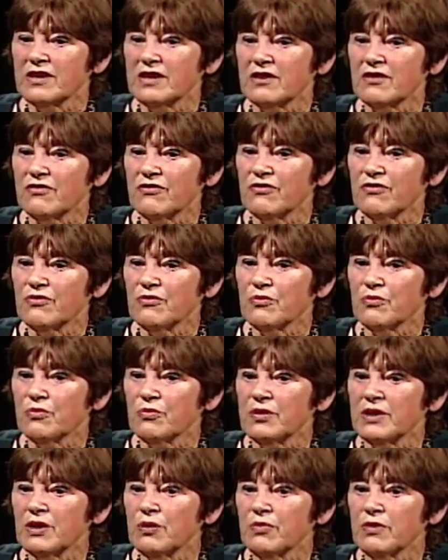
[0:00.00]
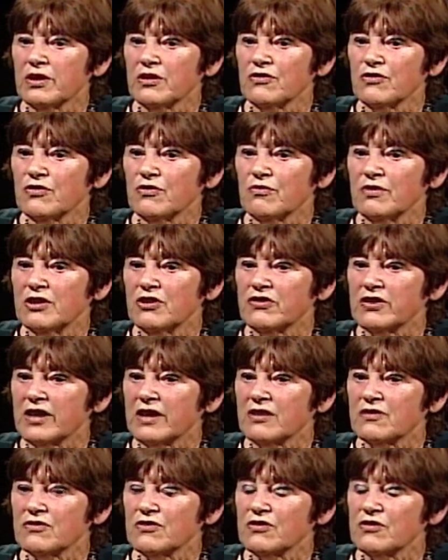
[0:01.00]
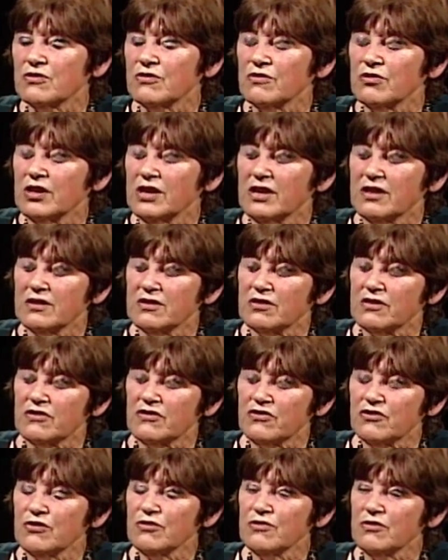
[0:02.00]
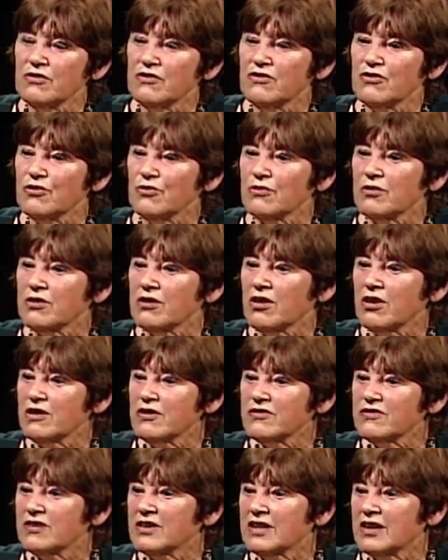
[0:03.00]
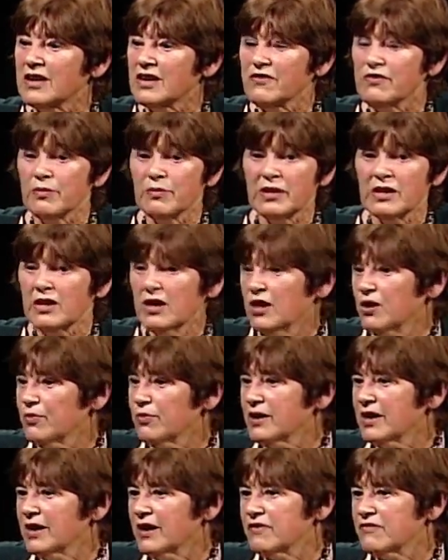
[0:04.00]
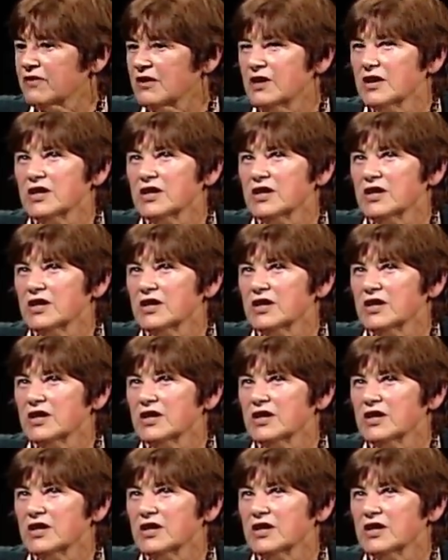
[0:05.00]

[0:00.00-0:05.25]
if we were to reach out to the students who are lost in life, I mean, we have